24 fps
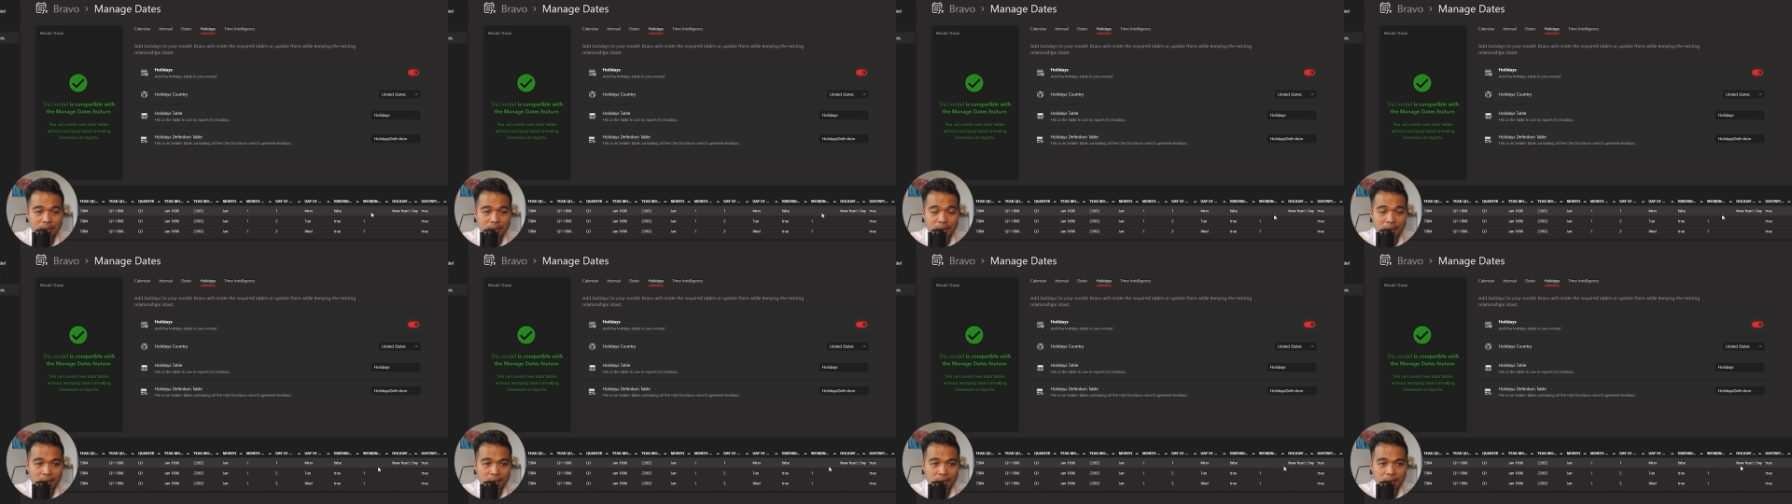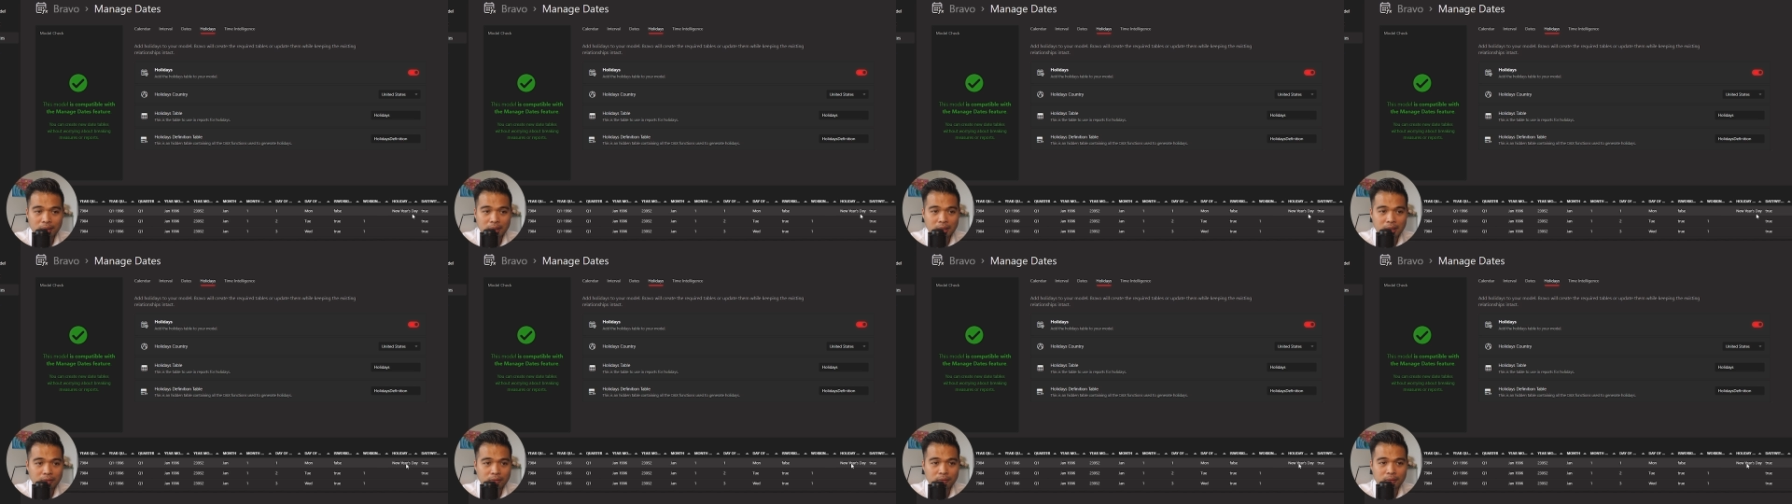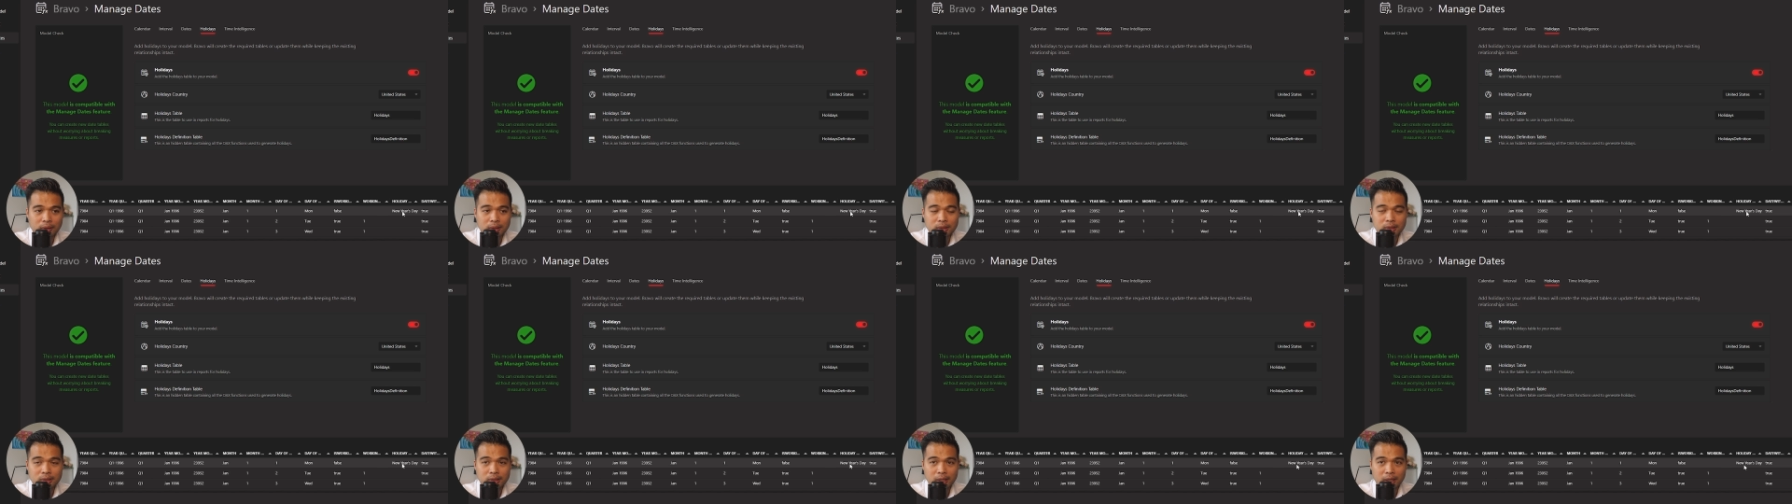nothing if
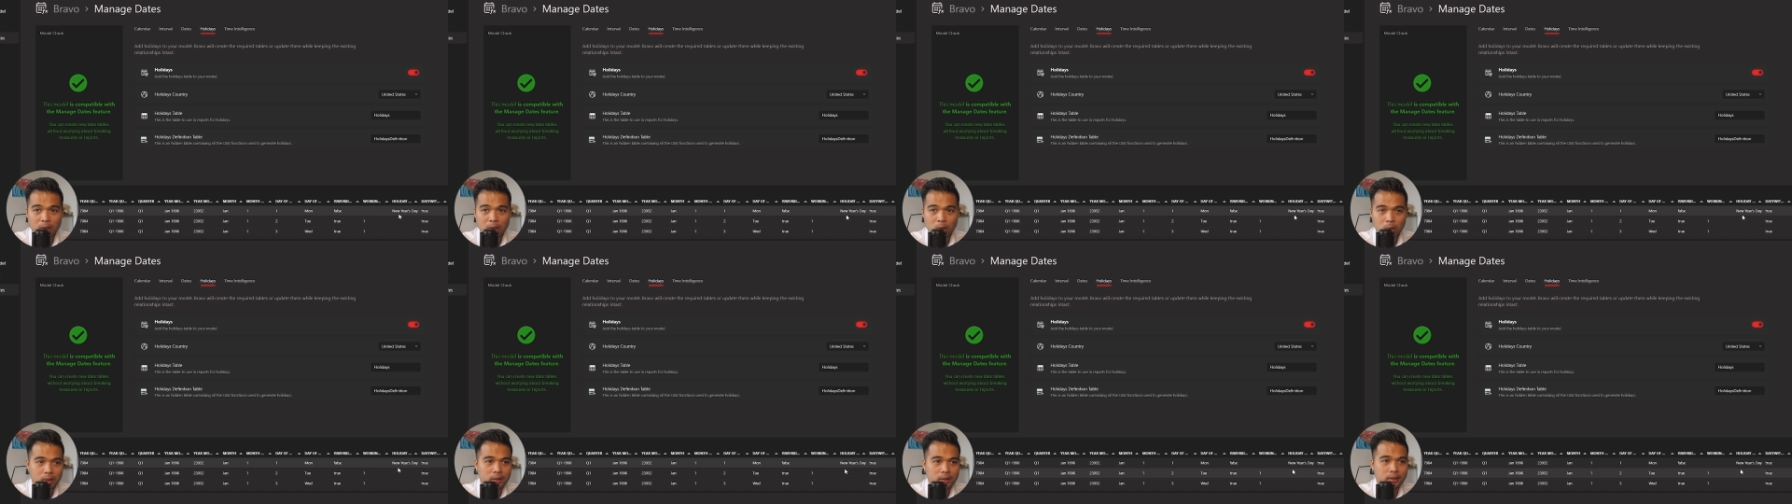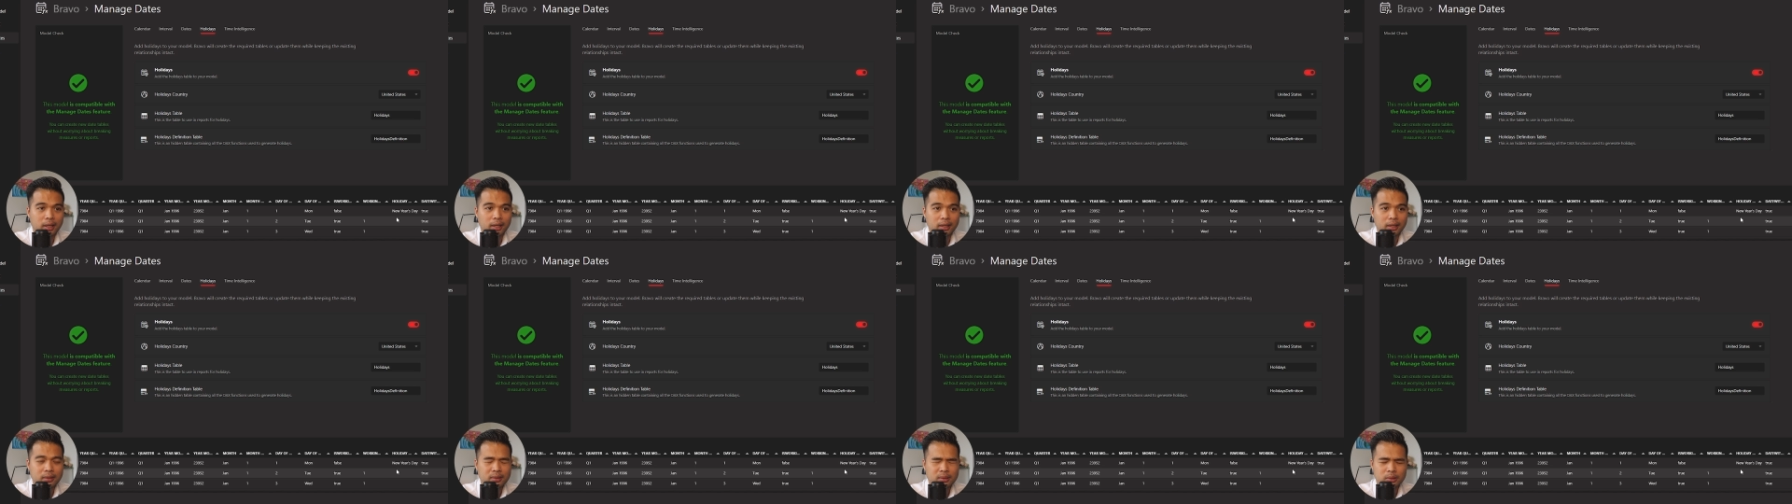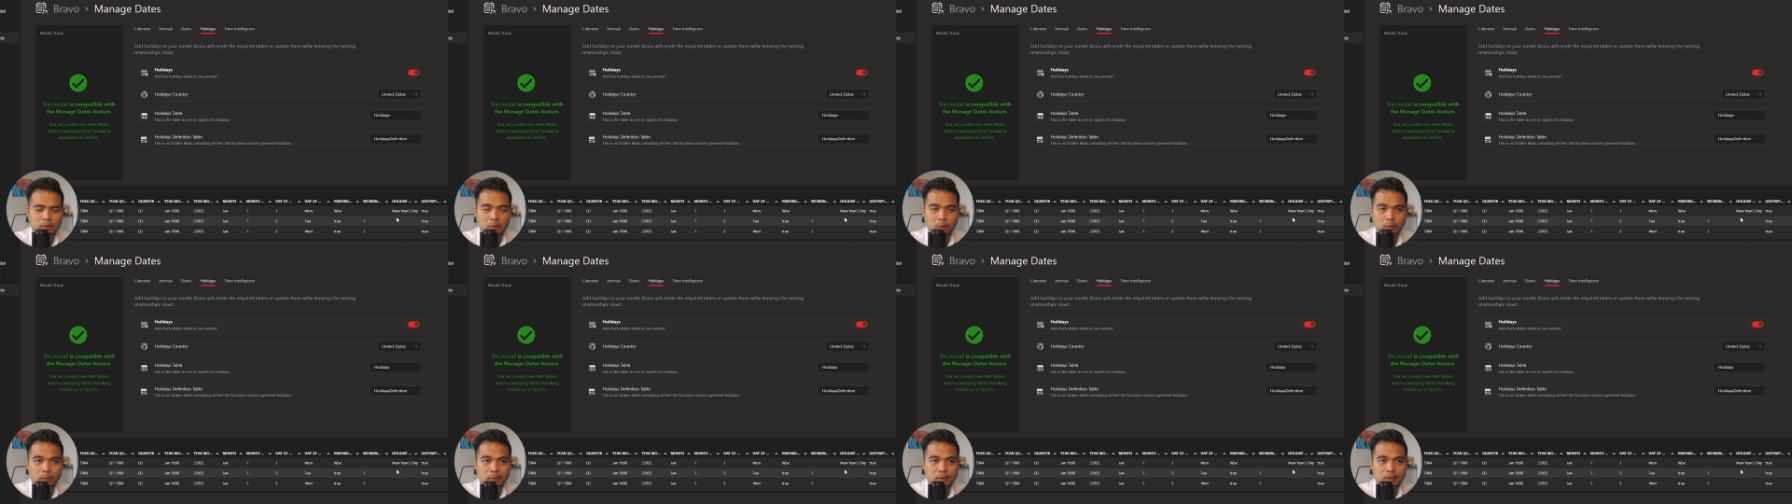it's a holiday.
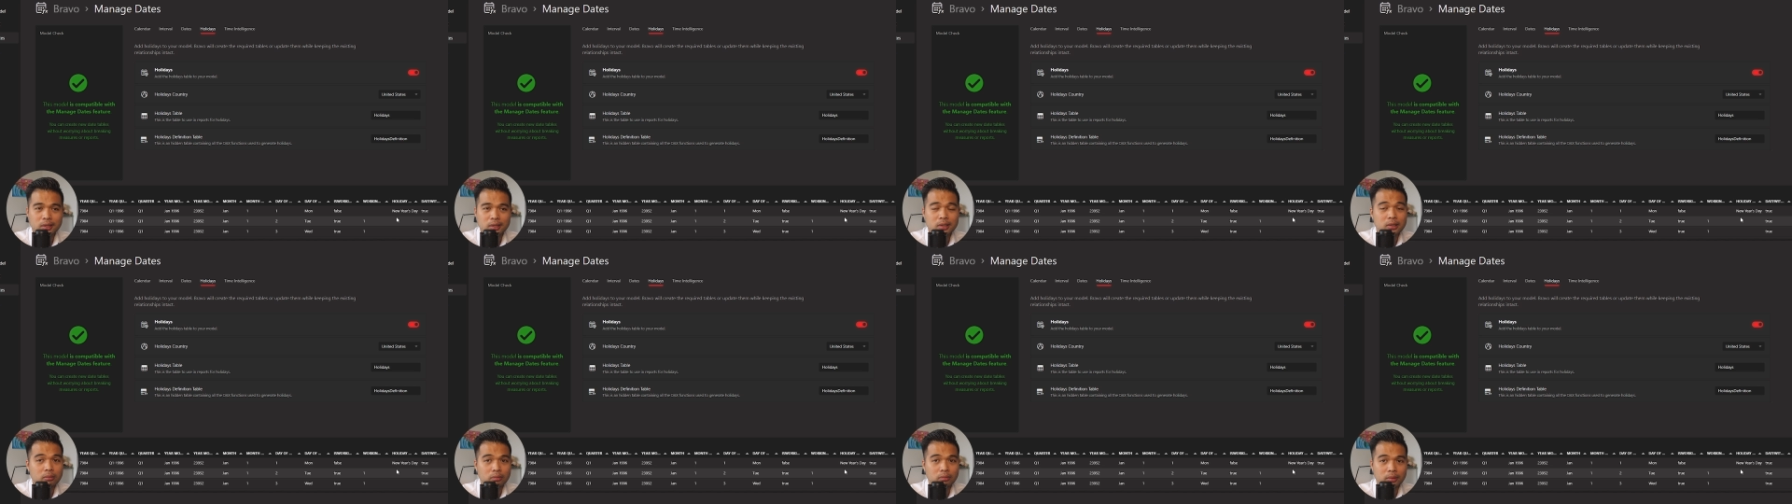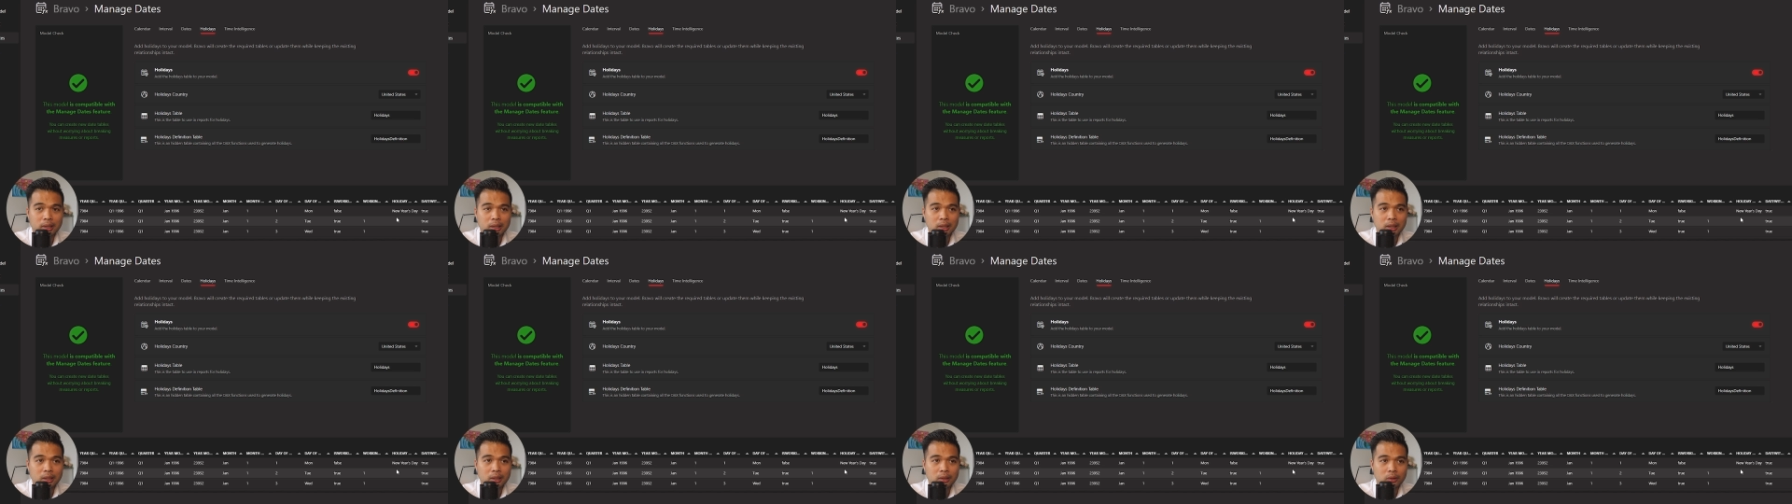So this is really